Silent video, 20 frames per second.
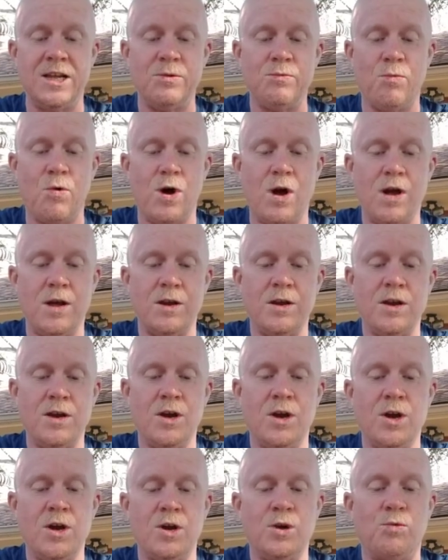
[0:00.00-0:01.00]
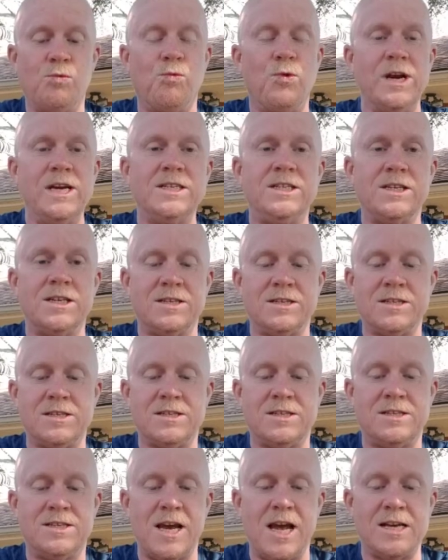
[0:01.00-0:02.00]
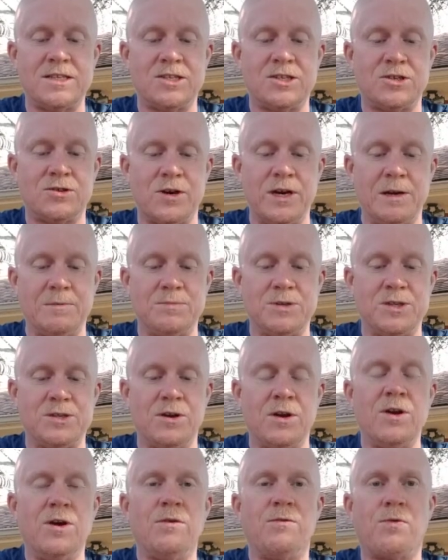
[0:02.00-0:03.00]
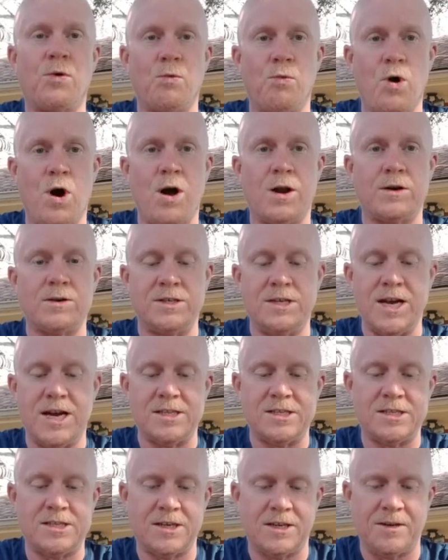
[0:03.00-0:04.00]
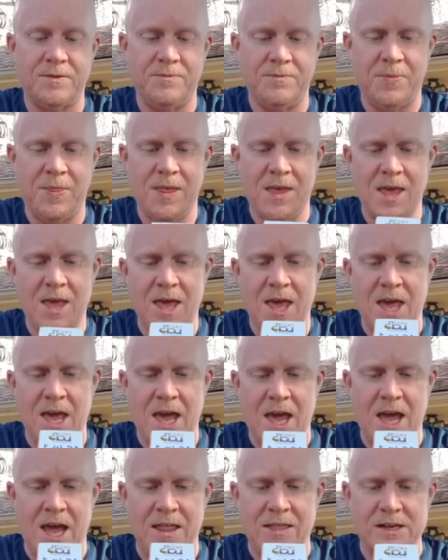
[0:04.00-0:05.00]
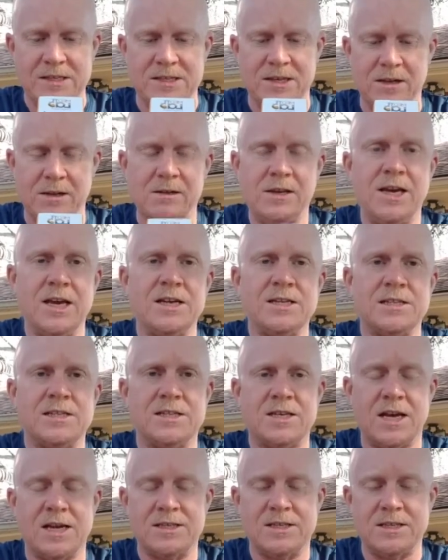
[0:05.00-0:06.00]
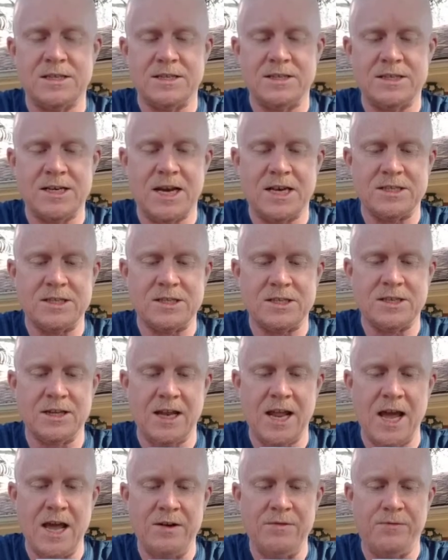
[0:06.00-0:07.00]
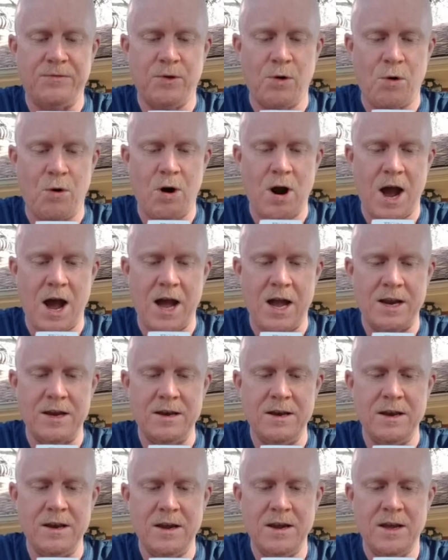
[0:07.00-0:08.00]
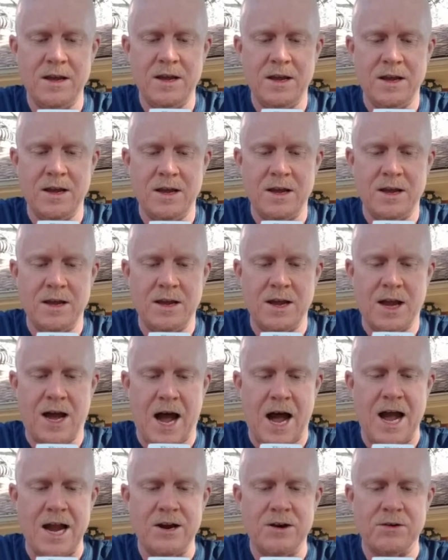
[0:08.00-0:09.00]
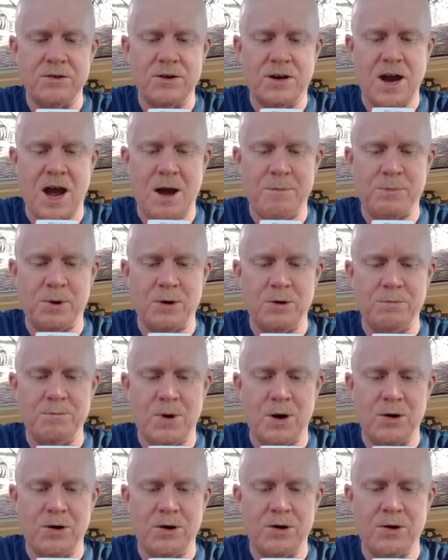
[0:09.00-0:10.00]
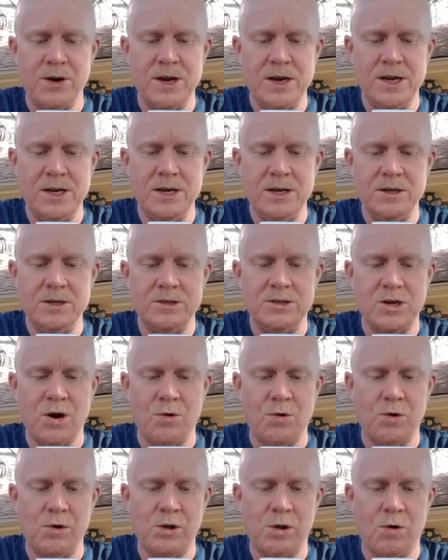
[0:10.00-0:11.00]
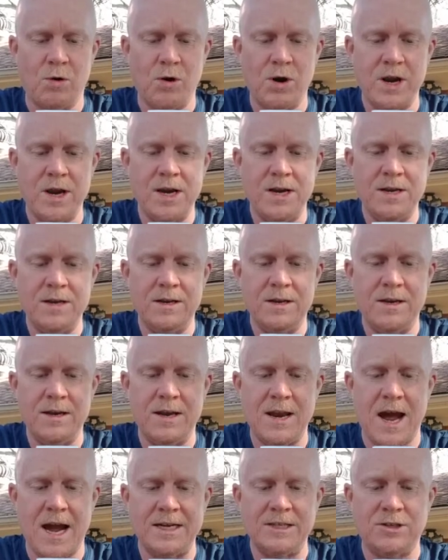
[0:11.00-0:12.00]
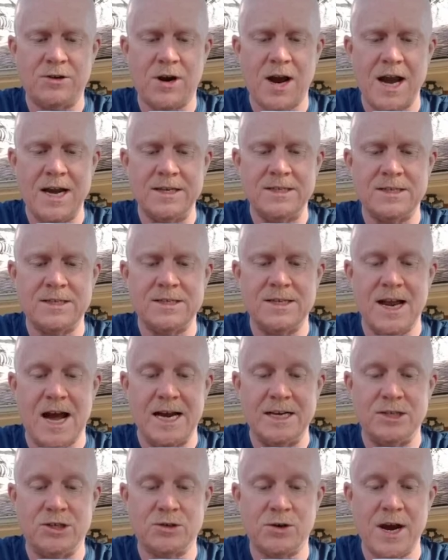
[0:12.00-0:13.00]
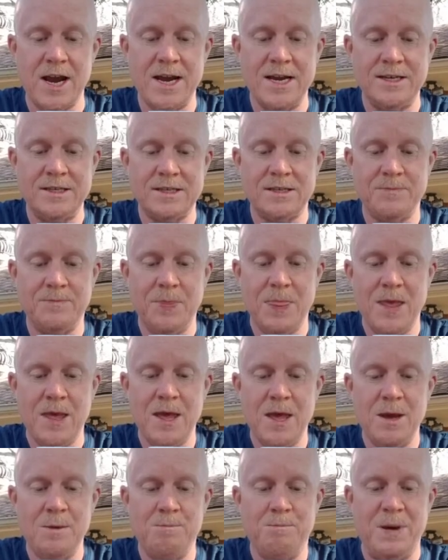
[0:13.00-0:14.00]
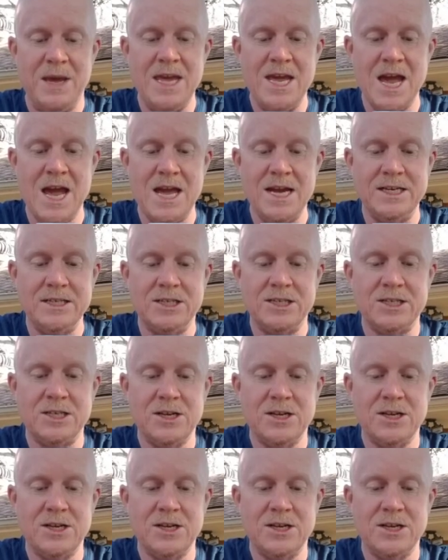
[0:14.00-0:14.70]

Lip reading: 1 Regent test strips for water testing. And this little kit says it tests lead, fluoride, iron, copper, mercury, total chlorine, nitrite, nitrate, pH,